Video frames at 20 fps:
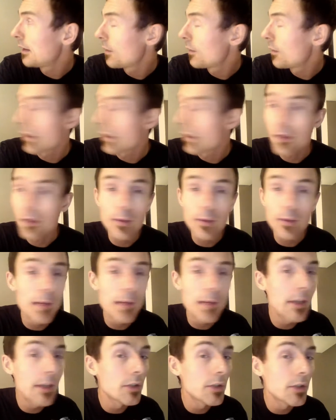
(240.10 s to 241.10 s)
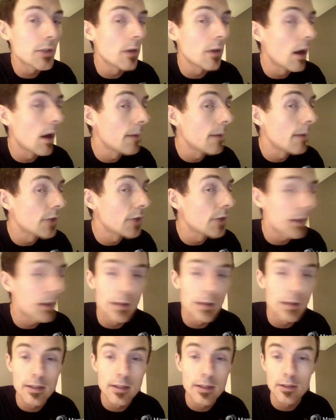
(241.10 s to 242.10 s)
with a 3-dimensional object.
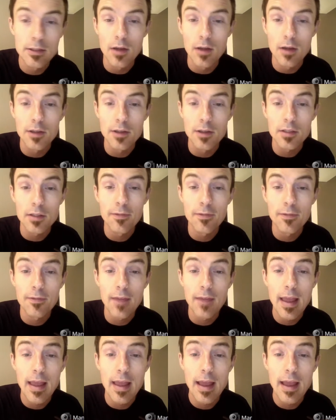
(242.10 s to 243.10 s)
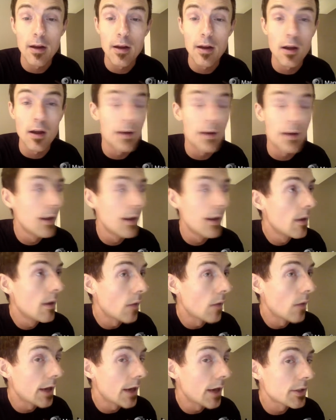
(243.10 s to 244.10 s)
It's not just head on.
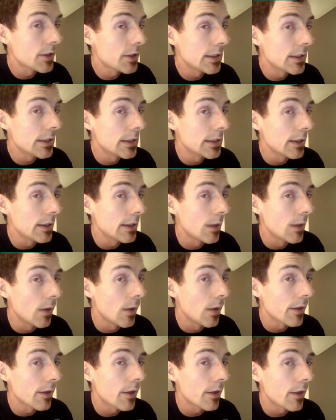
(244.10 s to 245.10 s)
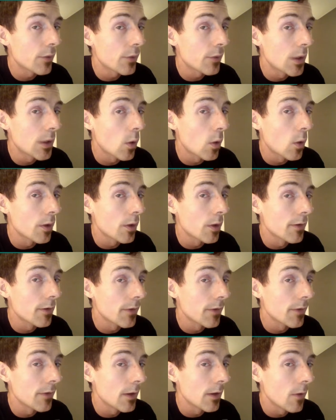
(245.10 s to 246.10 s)
We're actually dealing with a 3/4
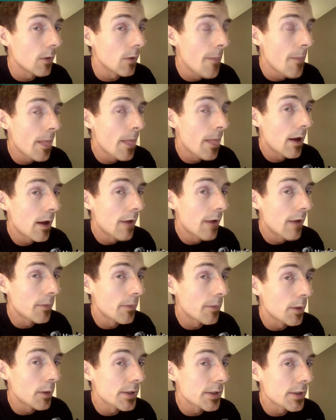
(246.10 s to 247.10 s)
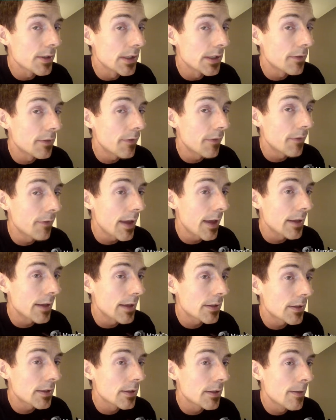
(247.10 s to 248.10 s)
view of a person's
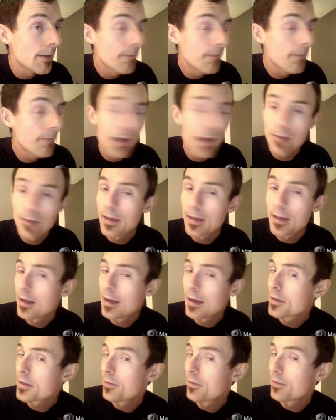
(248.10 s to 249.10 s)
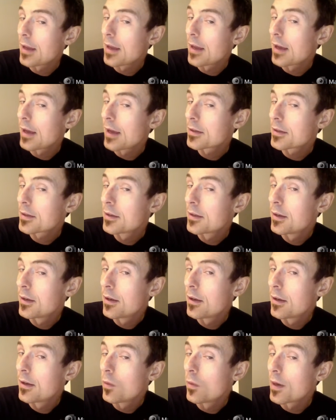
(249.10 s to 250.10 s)
face, and because of that,
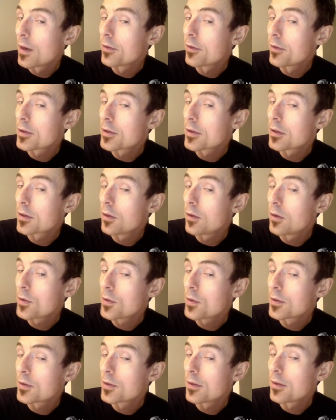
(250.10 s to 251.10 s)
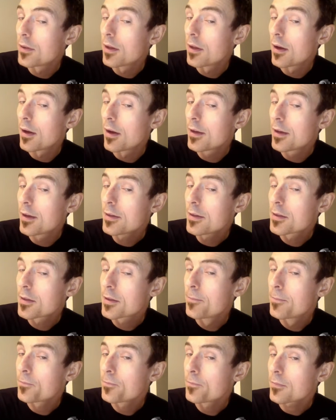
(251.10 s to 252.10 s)
whatever is closer to the
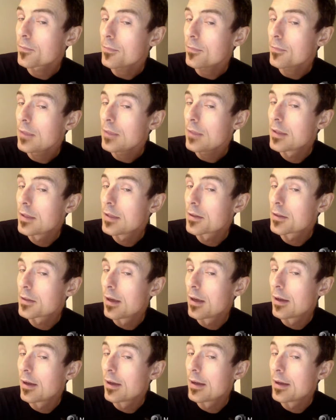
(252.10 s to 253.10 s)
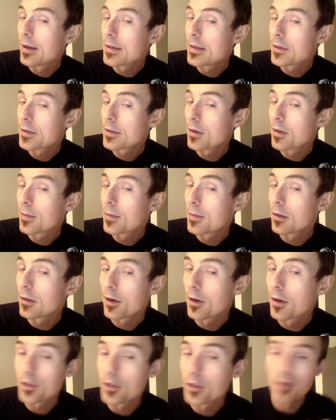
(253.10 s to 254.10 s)
audience is going to be
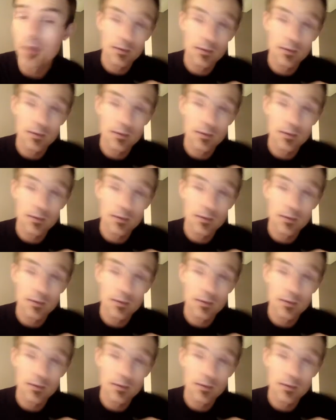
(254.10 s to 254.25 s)
larger.